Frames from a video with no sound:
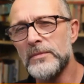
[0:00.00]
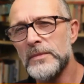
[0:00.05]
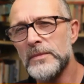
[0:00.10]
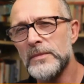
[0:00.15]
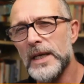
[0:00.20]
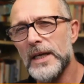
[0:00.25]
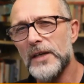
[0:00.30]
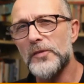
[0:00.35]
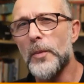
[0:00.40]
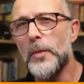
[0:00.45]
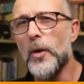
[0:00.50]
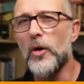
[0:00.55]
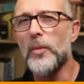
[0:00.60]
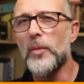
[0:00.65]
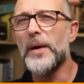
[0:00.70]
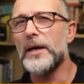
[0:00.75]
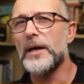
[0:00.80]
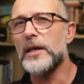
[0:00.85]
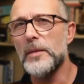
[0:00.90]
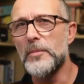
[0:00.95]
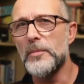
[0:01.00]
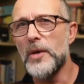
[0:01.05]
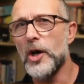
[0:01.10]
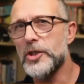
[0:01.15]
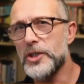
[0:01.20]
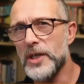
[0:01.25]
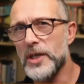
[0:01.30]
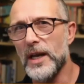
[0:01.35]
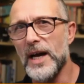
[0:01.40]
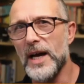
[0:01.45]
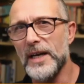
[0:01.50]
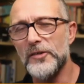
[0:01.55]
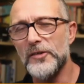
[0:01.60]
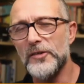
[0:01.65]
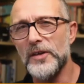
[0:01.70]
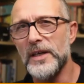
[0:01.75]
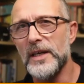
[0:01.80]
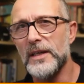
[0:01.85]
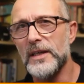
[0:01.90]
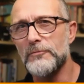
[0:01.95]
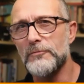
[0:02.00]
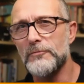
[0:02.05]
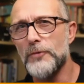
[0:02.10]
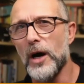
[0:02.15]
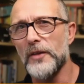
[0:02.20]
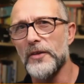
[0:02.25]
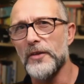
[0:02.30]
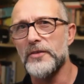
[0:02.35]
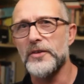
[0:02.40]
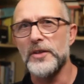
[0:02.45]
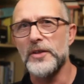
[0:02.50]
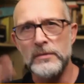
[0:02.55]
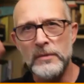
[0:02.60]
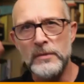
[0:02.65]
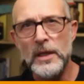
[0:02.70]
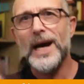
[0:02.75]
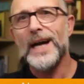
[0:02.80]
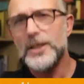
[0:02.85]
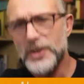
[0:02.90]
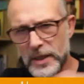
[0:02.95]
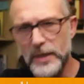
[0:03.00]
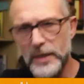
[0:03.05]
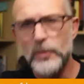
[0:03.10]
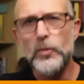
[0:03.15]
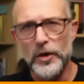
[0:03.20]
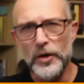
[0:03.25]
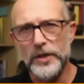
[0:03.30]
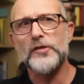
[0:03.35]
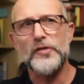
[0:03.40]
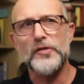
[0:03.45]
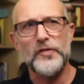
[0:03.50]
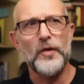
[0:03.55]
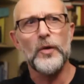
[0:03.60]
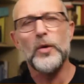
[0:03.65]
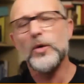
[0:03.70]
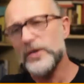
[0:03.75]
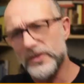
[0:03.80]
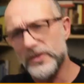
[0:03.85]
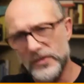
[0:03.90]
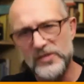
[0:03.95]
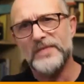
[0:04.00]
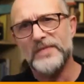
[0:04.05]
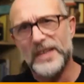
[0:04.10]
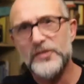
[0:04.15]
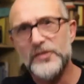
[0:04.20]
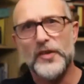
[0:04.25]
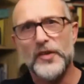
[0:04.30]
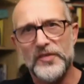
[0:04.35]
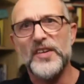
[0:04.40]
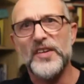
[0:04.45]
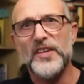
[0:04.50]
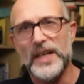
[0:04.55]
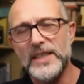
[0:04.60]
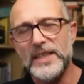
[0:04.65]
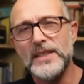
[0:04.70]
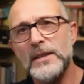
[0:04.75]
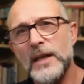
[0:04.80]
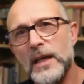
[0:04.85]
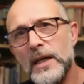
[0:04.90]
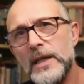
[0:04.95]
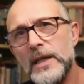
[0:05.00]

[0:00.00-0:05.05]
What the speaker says: It's more about commercializing it rather than actually what it's for. It's for fighting, like.